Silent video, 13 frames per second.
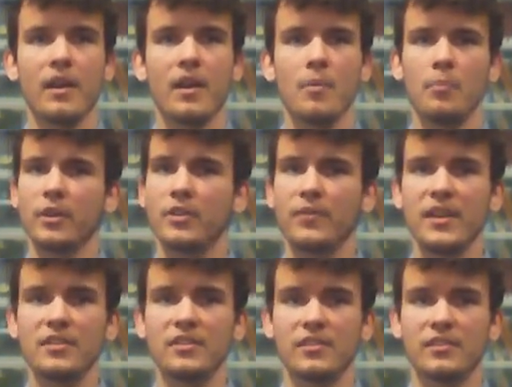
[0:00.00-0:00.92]

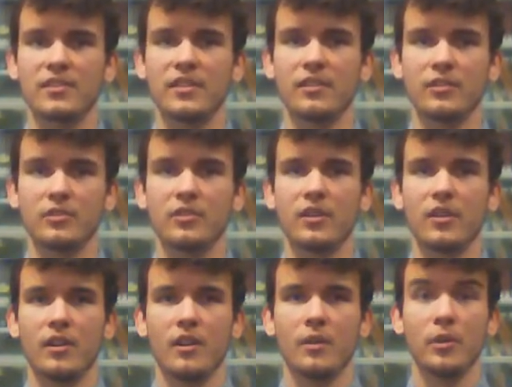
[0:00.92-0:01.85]
Motivational skills
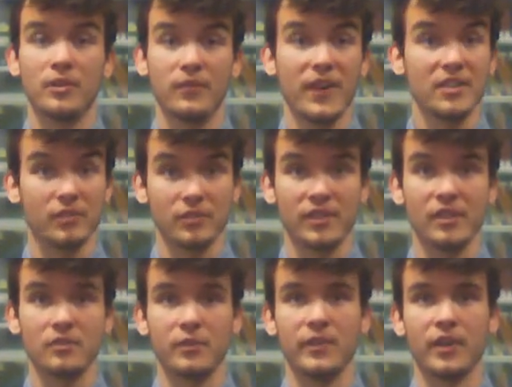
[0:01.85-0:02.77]

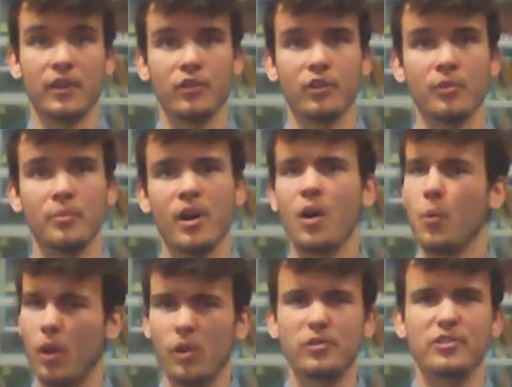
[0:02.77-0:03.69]
within the group will
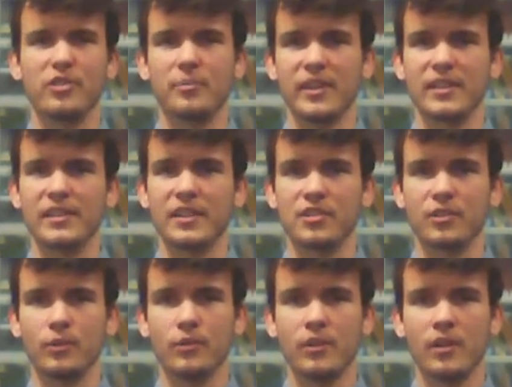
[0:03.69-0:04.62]
also be
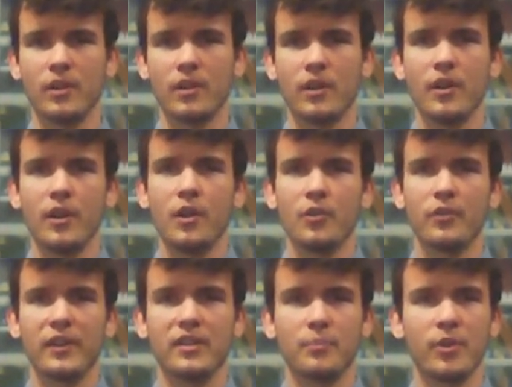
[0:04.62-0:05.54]
essential.
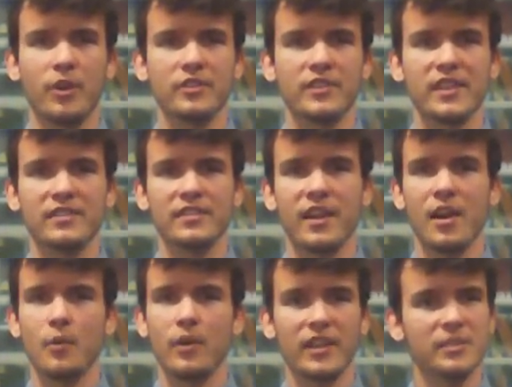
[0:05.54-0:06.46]
Throughout the process,
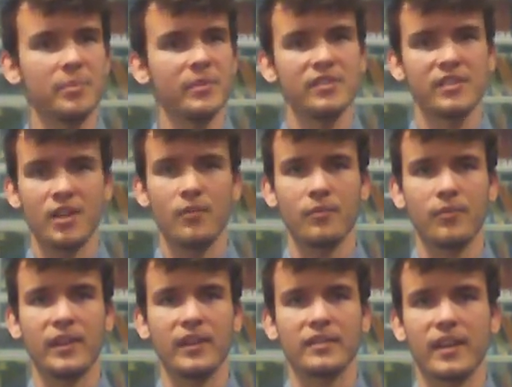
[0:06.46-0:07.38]
we'll experience
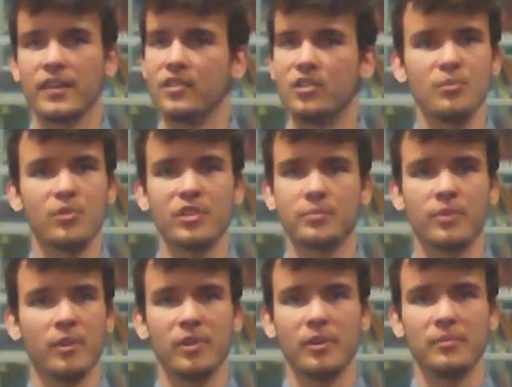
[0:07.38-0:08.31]
conflict and numerous
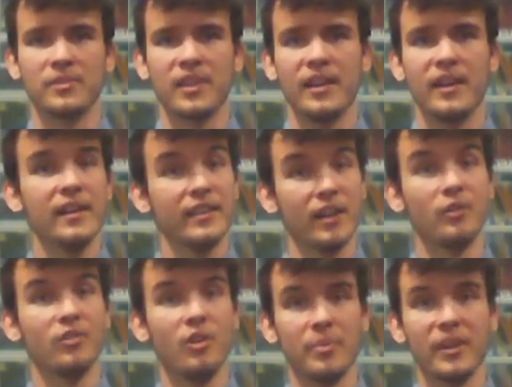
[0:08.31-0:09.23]
problems that will
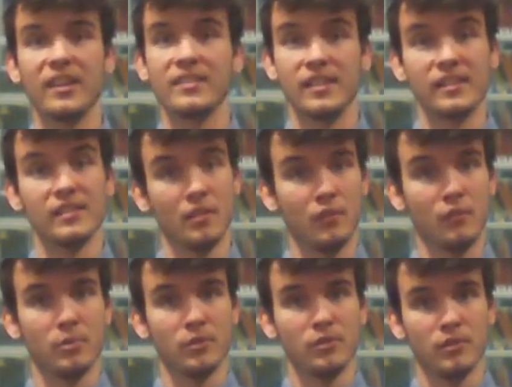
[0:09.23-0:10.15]
not be easily
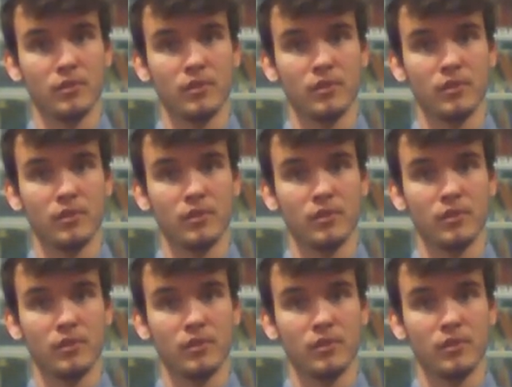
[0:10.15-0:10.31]
solvable.